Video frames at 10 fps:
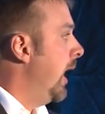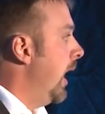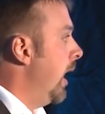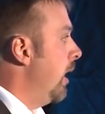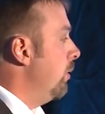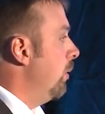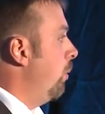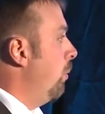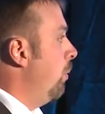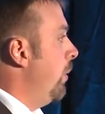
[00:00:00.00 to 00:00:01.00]
And
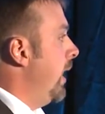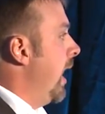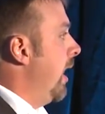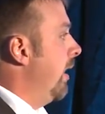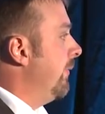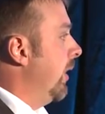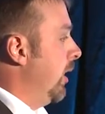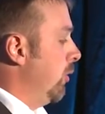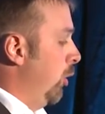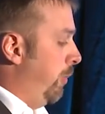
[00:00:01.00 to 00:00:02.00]
we have
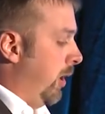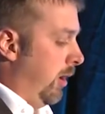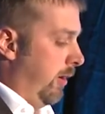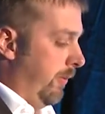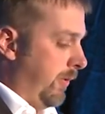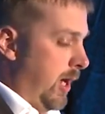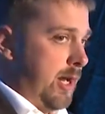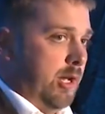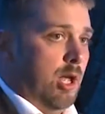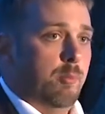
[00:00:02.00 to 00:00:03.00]
a group of
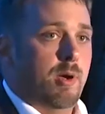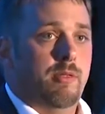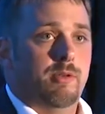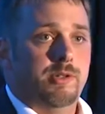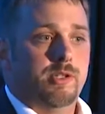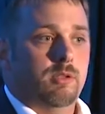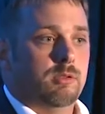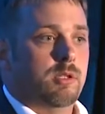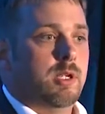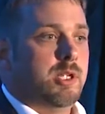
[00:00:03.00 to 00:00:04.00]
guided help authors,
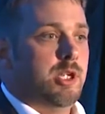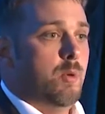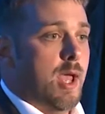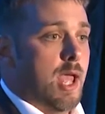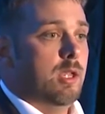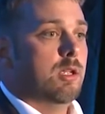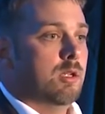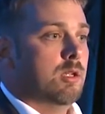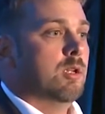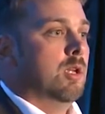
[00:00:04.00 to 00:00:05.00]
QA,
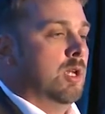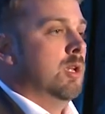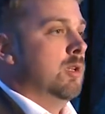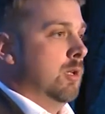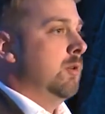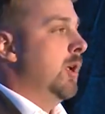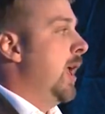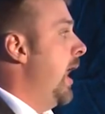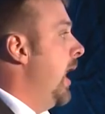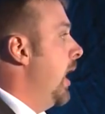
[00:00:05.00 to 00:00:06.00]

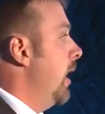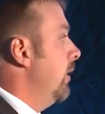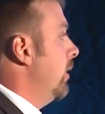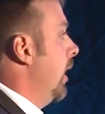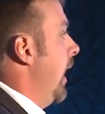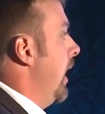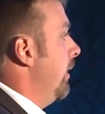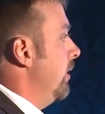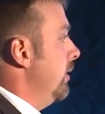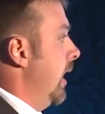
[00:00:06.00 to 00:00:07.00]
and
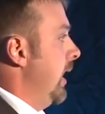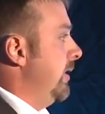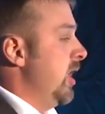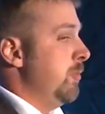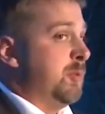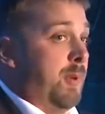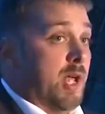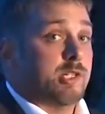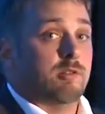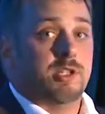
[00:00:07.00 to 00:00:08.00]
a team
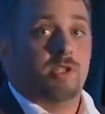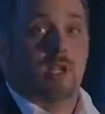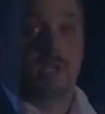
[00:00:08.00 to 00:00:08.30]
specialist.